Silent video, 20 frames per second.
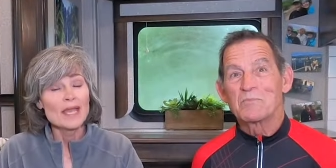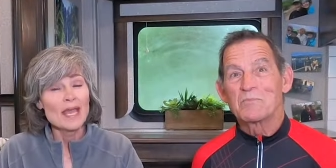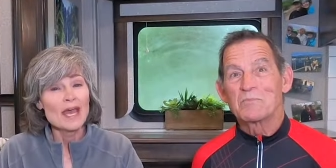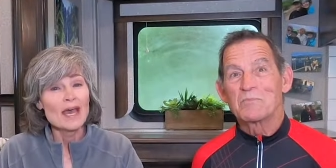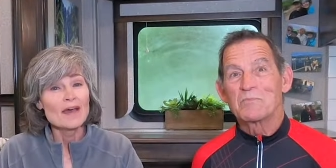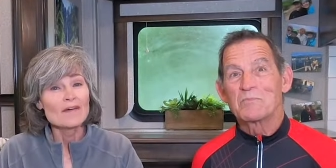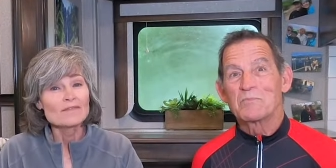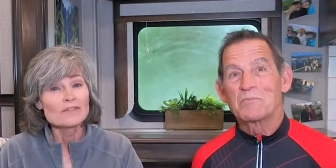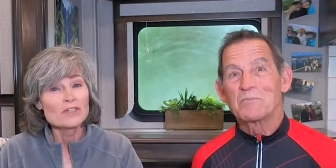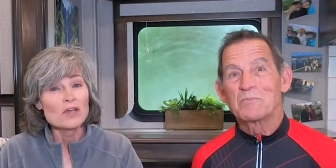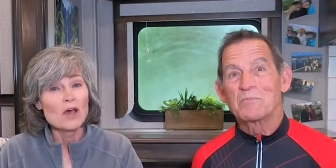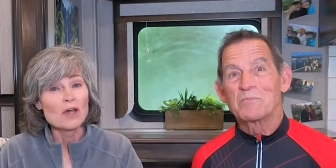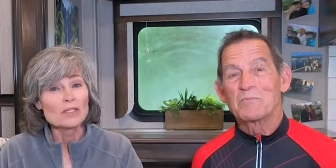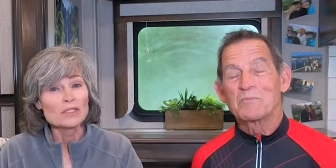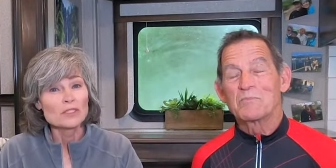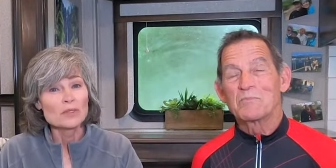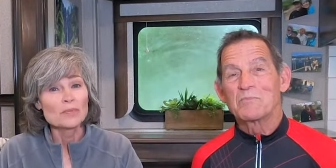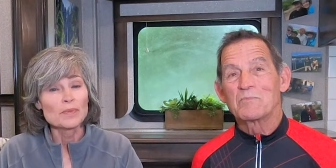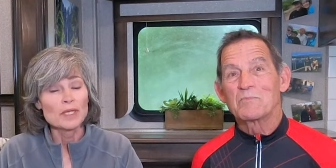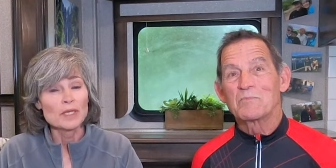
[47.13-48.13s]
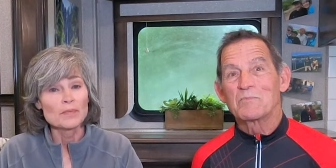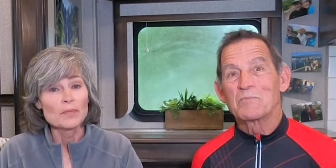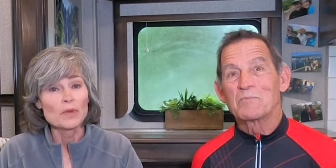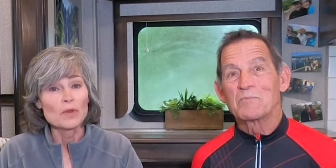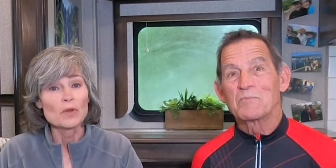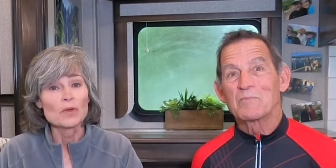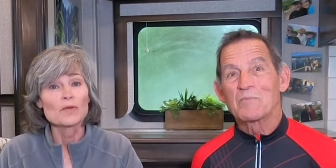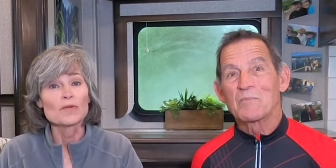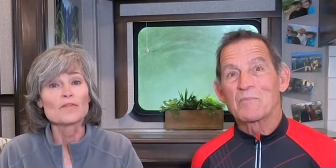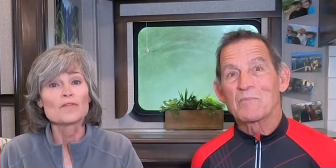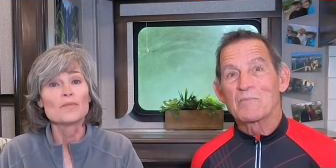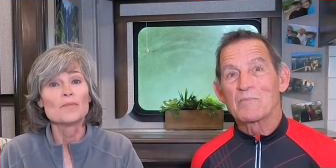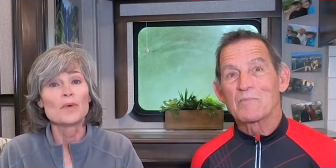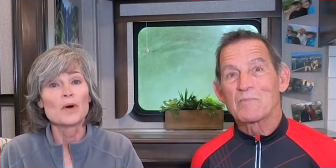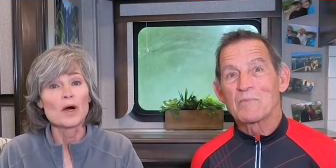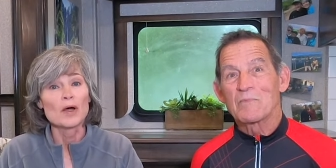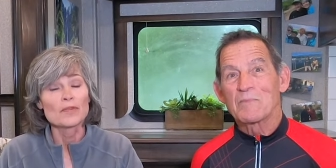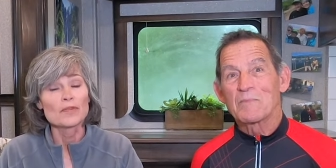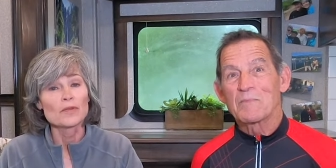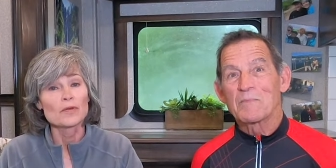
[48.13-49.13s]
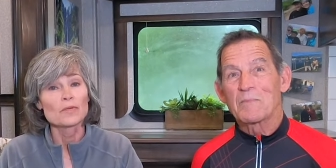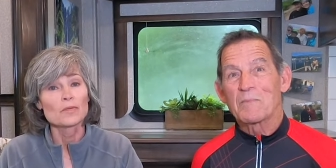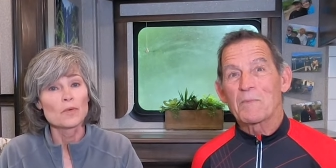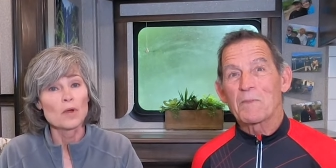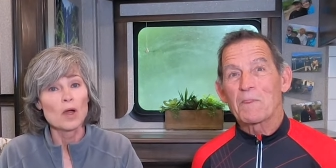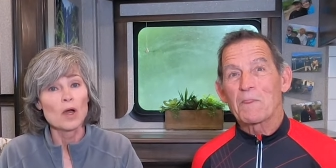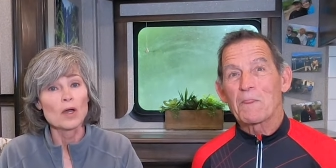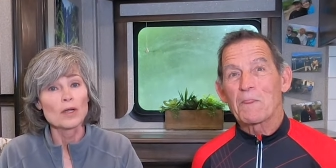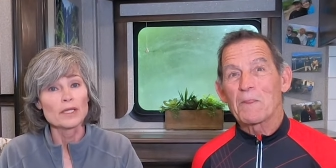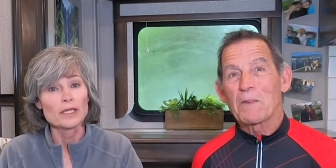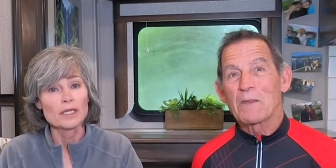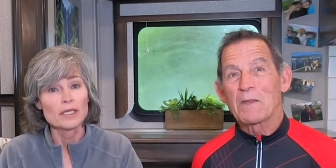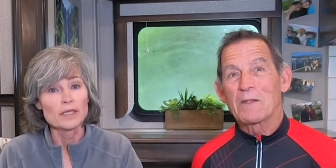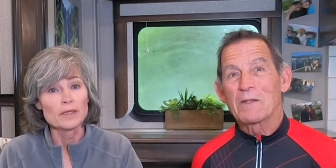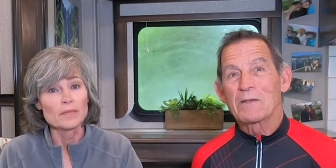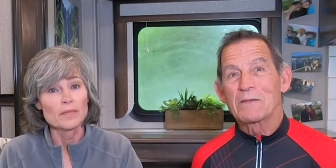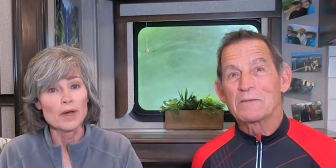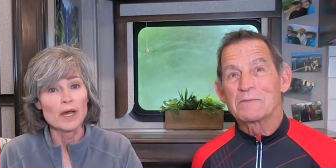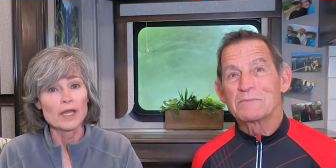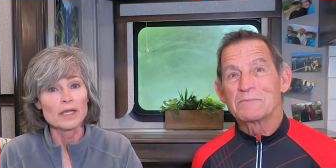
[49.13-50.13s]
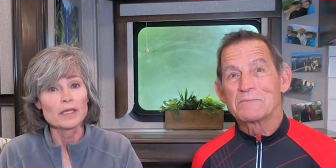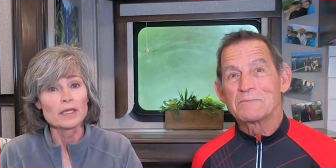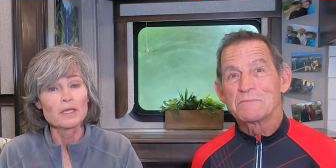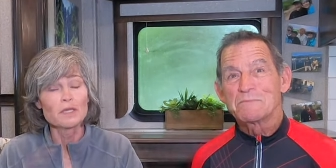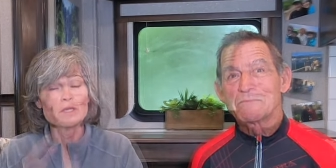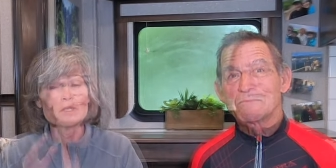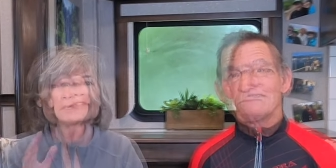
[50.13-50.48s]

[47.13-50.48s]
Speaker 1: we have talked to people who've bought the wrong e-bike.